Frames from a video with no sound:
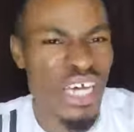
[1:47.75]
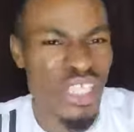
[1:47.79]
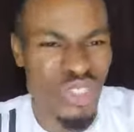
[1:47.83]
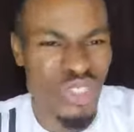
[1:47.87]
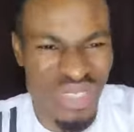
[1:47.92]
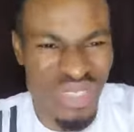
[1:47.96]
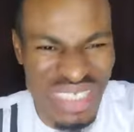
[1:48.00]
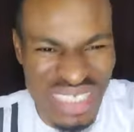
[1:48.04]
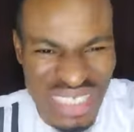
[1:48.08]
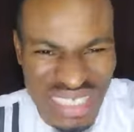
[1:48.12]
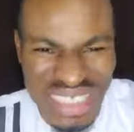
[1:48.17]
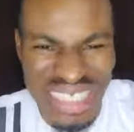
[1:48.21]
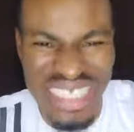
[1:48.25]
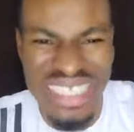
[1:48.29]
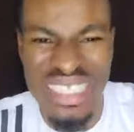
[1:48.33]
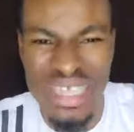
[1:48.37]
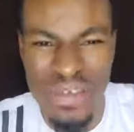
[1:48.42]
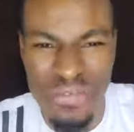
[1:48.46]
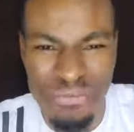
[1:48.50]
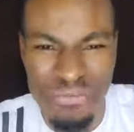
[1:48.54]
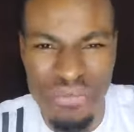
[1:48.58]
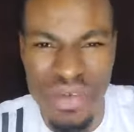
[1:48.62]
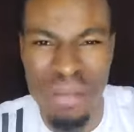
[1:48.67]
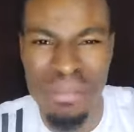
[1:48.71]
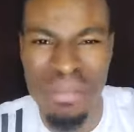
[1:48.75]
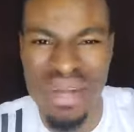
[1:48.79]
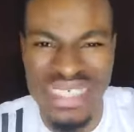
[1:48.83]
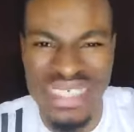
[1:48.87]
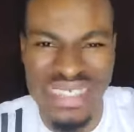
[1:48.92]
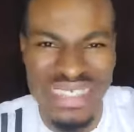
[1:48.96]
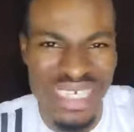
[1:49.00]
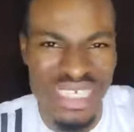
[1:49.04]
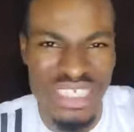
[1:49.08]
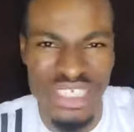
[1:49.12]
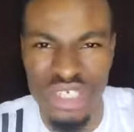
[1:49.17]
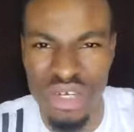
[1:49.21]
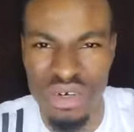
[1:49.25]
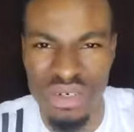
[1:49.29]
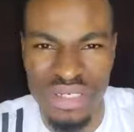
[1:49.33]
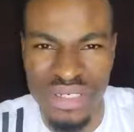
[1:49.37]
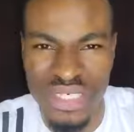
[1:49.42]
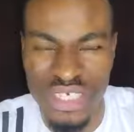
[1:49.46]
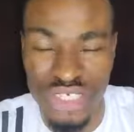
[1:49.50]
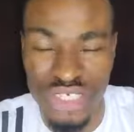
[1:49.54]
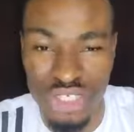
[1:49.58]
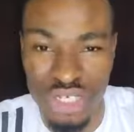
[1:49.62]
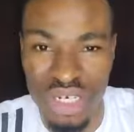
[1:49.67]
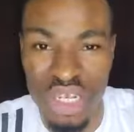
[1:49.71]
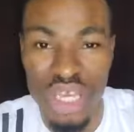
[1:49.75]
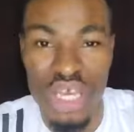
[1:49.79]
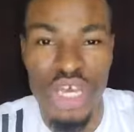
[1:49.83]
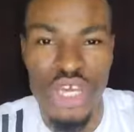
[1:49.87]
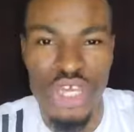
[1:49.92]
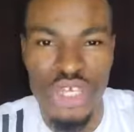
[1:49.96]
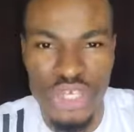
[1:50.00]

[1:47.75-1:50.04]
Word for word: to see the family change condition.